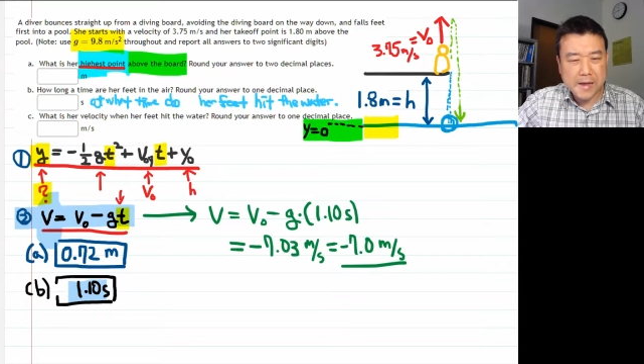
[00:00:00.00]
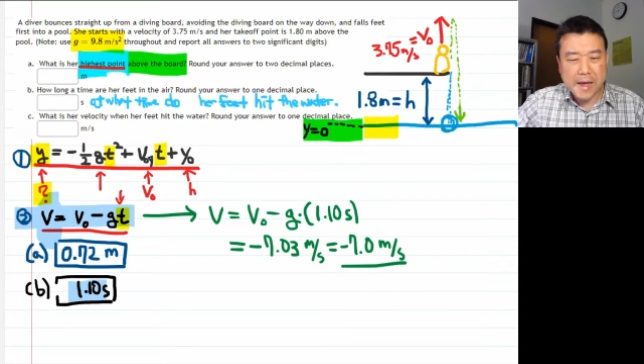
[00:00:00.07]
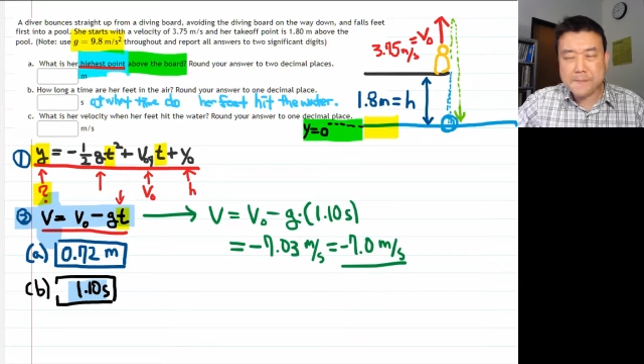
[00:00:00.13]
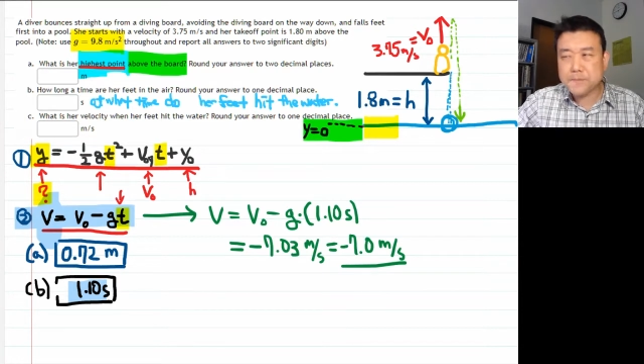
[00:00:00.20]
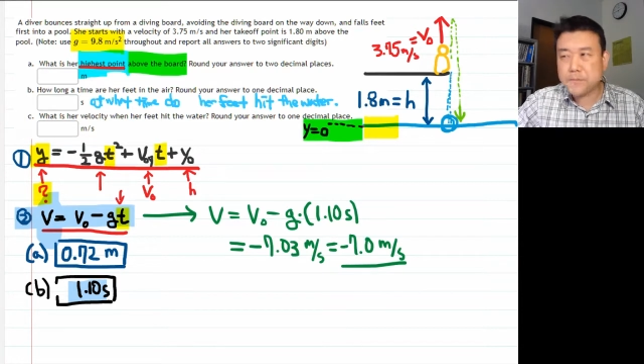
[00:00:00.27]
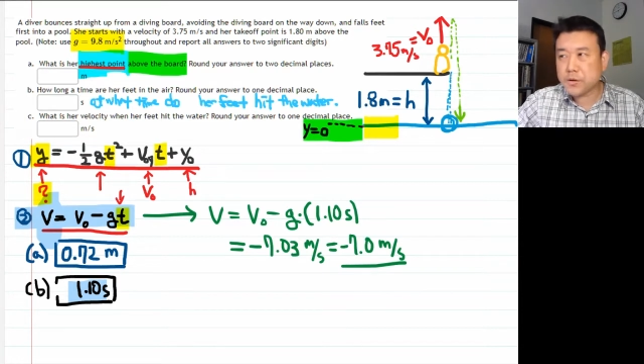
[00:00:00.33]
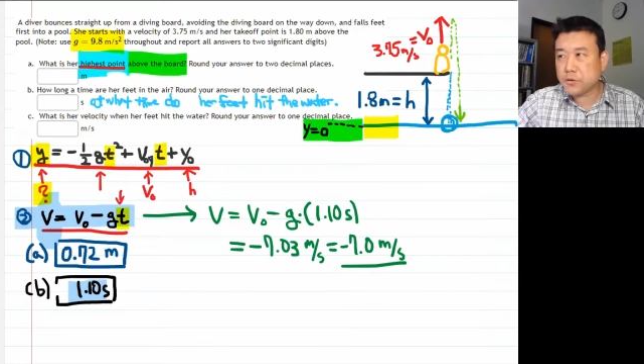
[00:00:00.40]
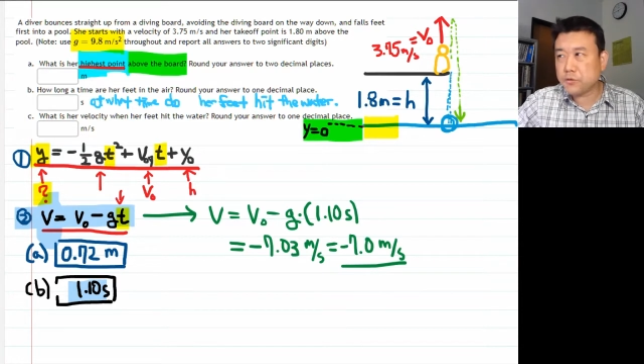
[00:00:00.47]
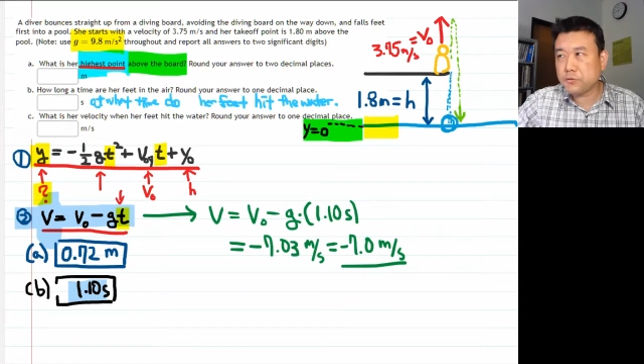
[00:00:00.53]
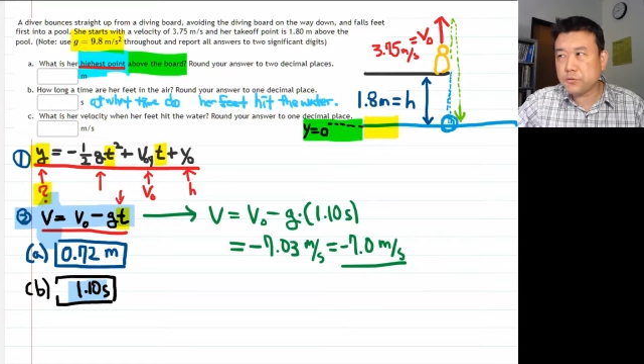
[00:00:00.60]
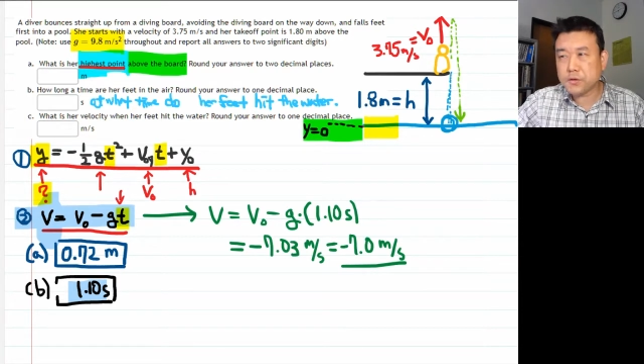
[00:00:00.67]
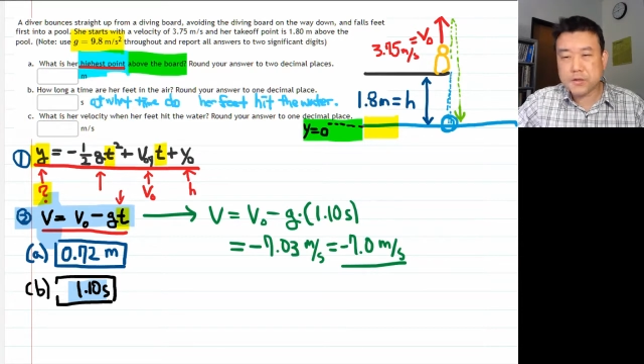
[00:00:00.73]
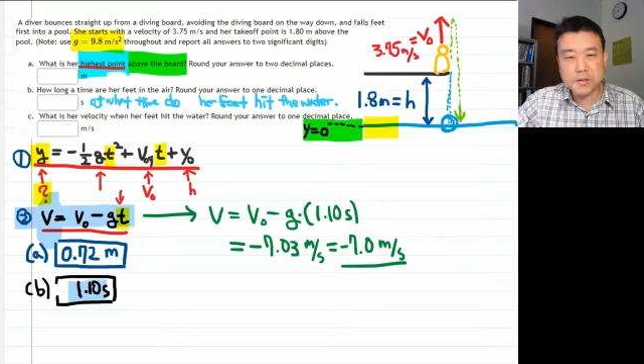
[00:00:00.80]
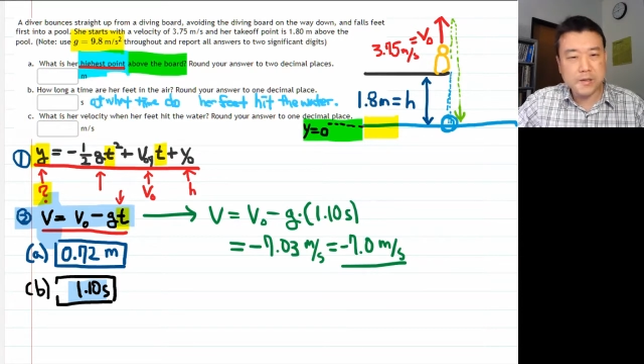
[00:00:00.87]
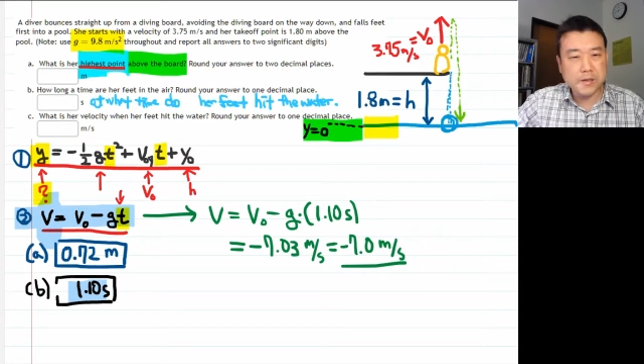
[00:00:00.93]

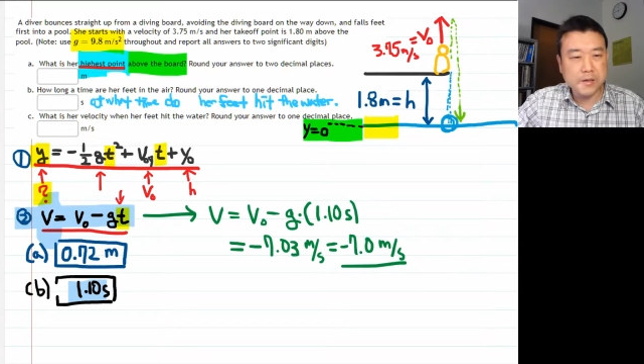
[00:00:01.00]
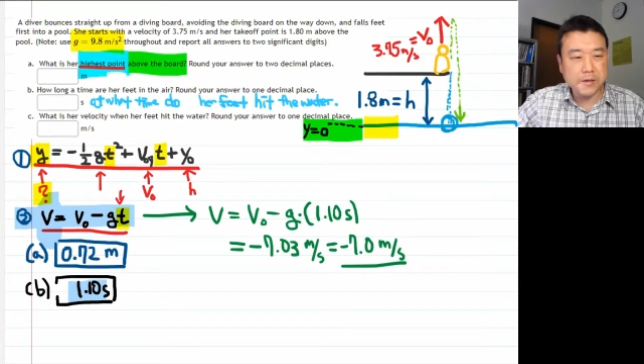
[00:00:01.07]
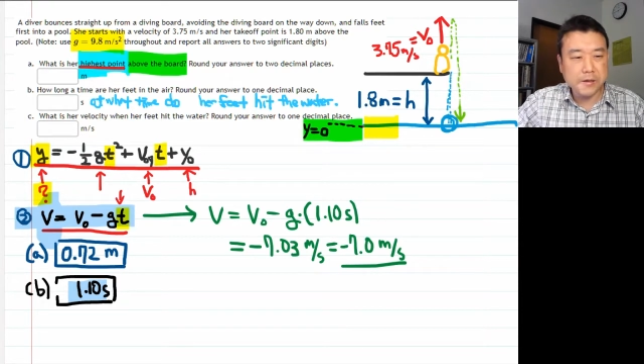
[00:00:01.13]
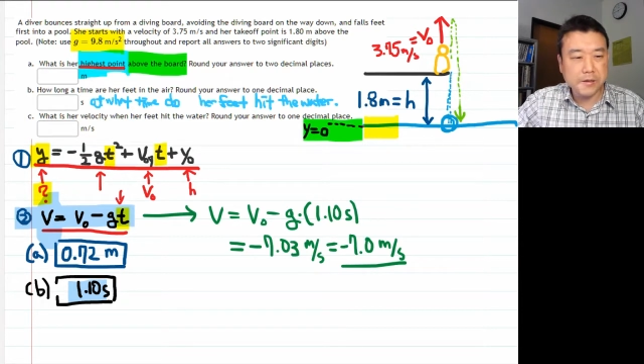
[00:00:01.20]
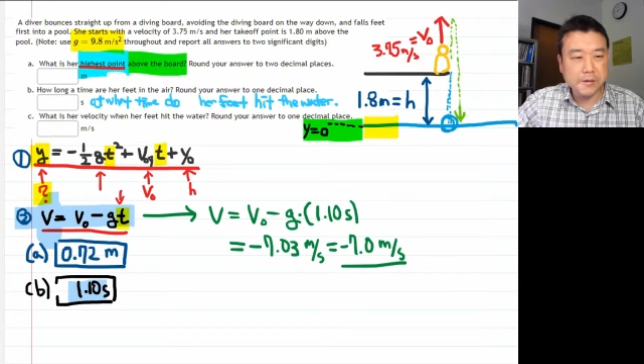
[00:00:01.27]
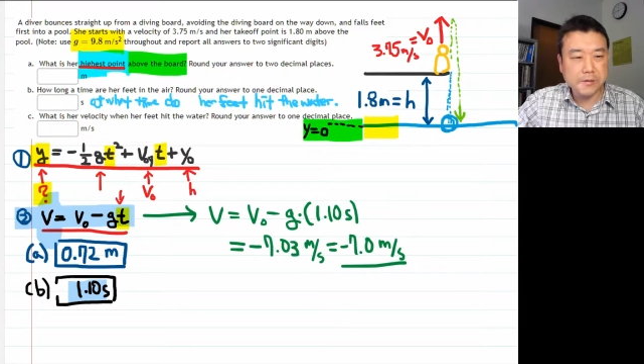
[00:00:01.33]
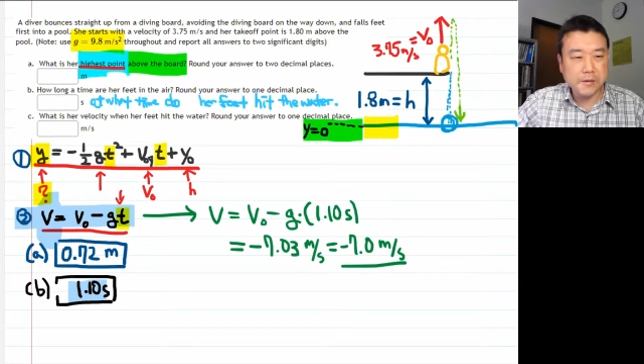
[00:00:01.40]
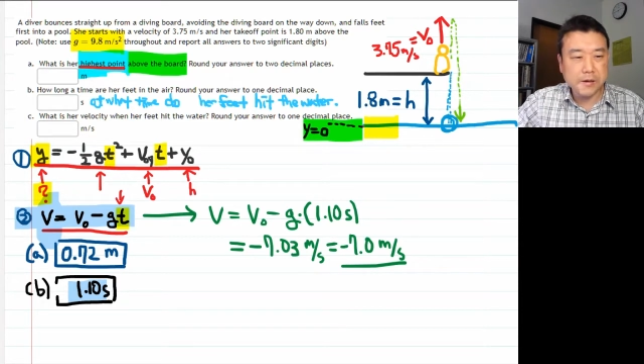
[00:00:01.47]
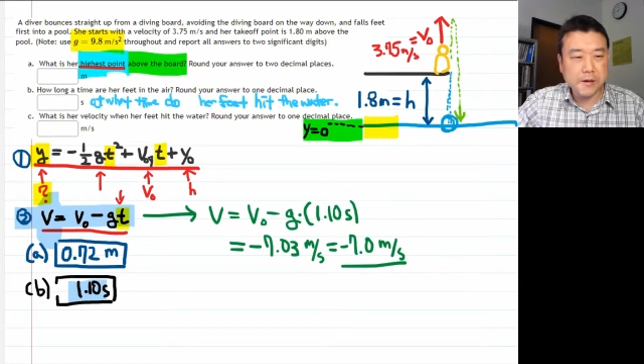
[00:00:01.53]
ambiguity here.